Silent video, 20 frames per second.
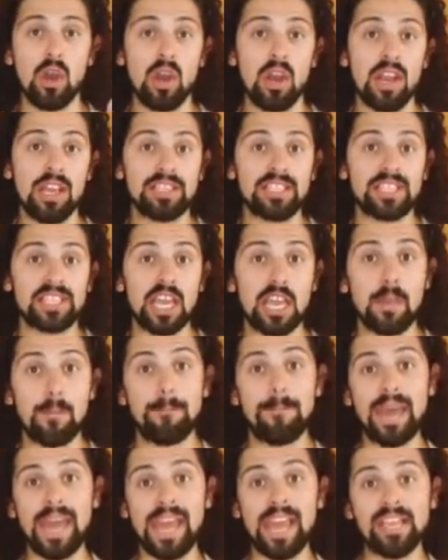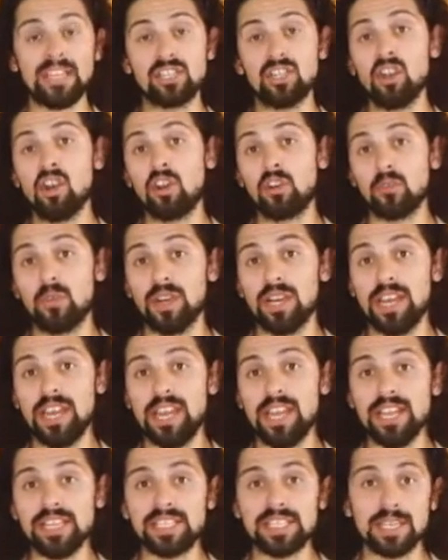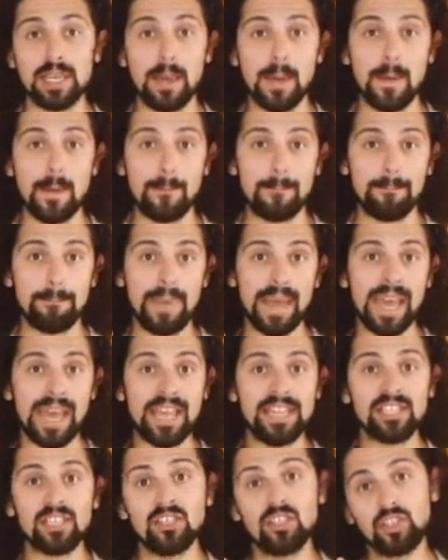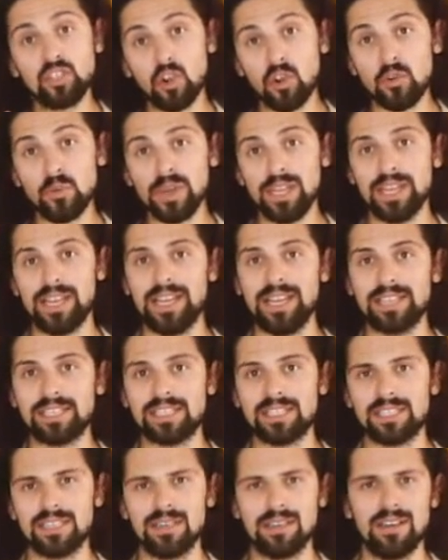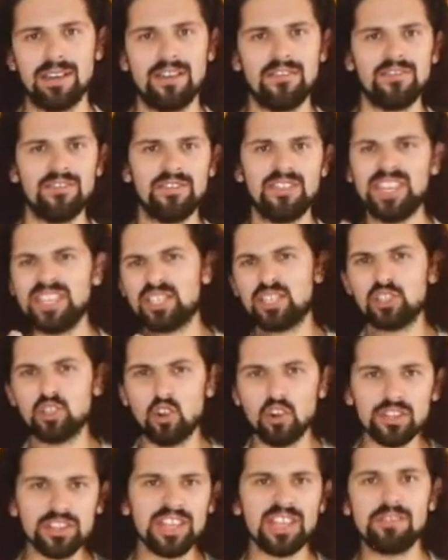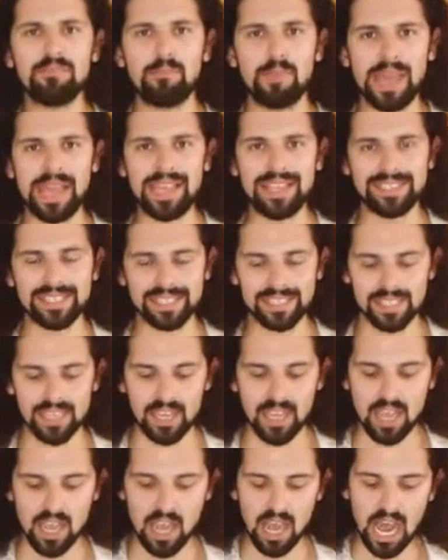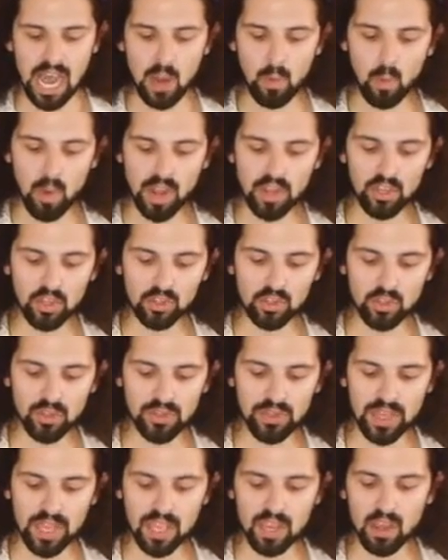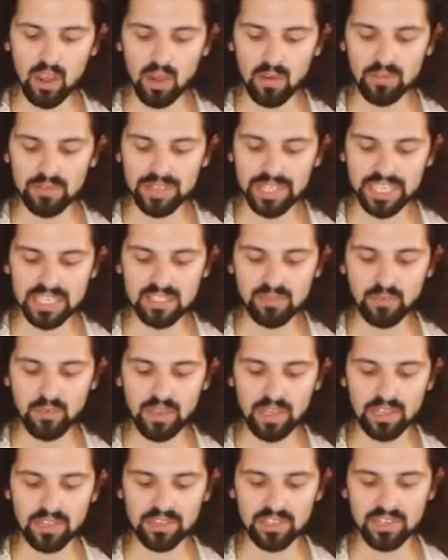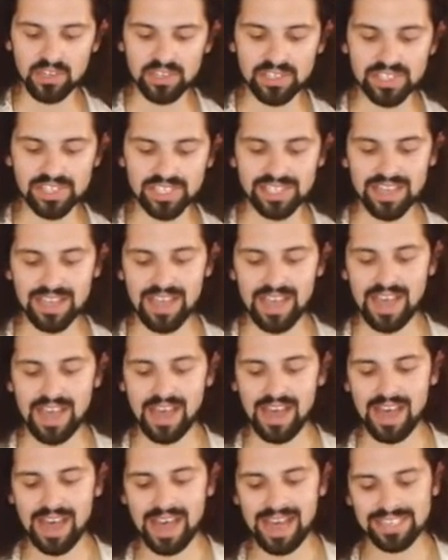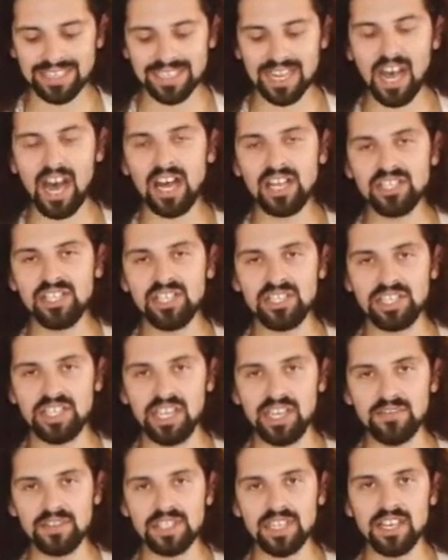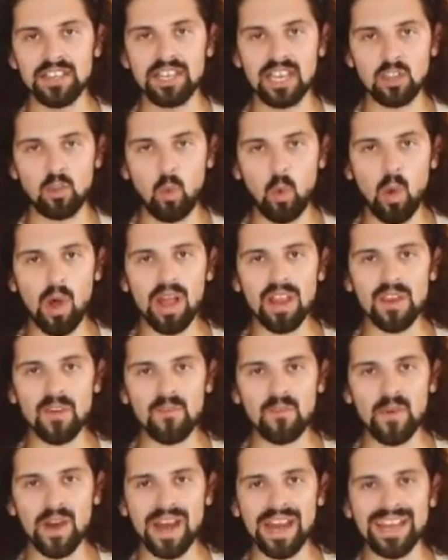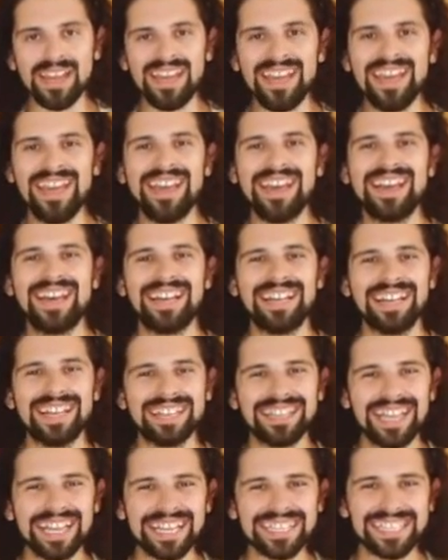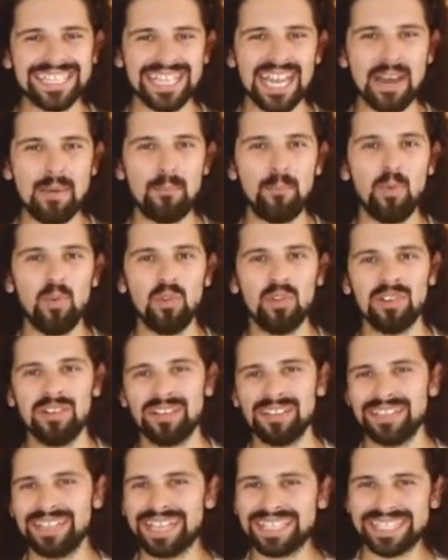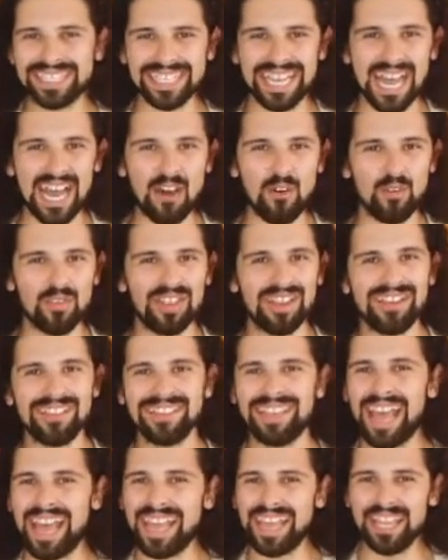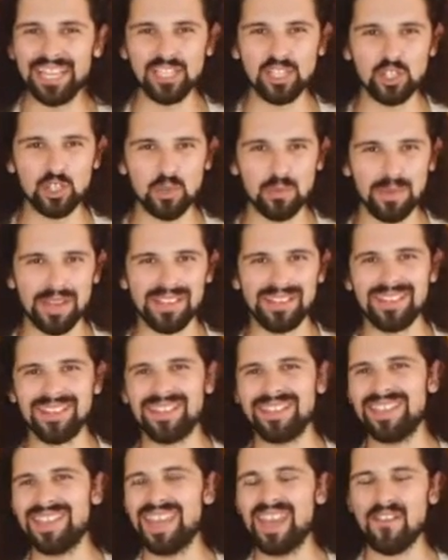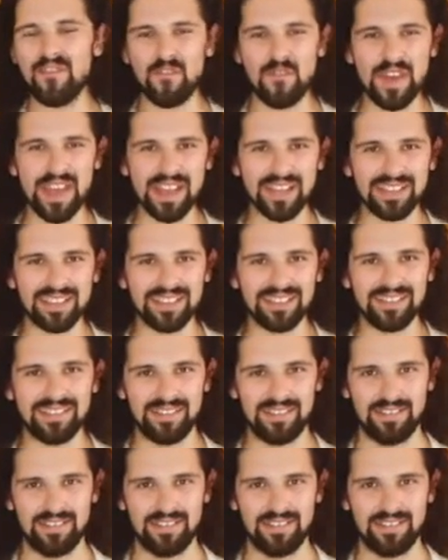Let's say bass long release, bass short release, distorted bass. I want you to think of these filters as adjectives that qualify the sample, the sound, the instrument, the effect.